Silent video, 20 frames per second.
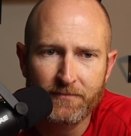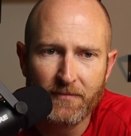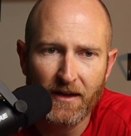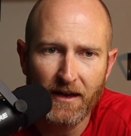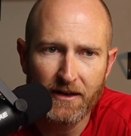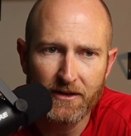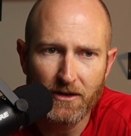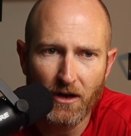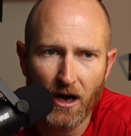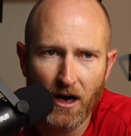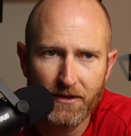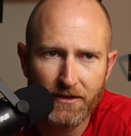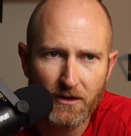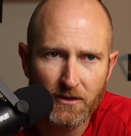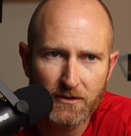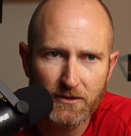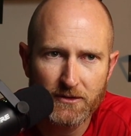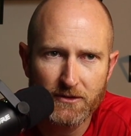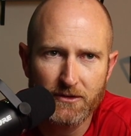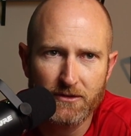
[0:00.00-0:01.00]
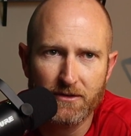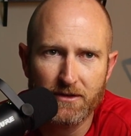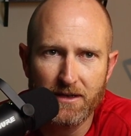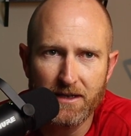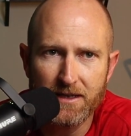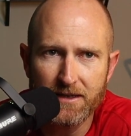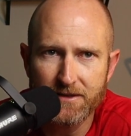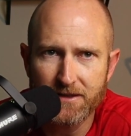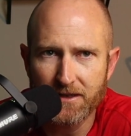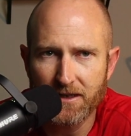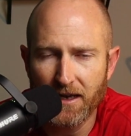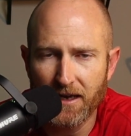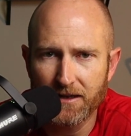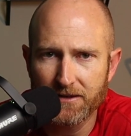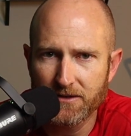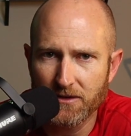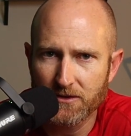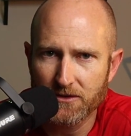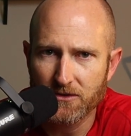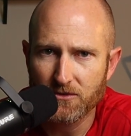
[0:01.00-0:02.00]
And on those easy
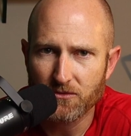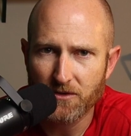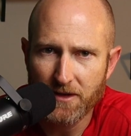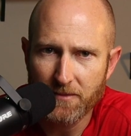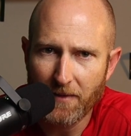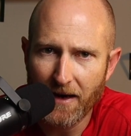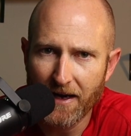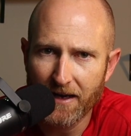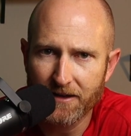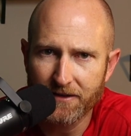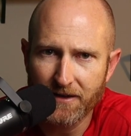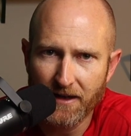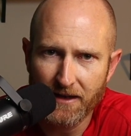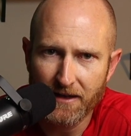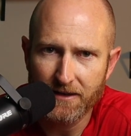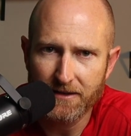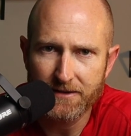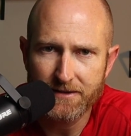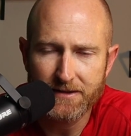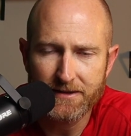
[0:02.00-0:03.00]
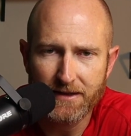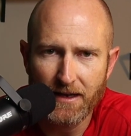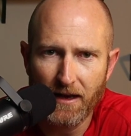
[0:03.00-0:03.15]
days, those 3 mile days,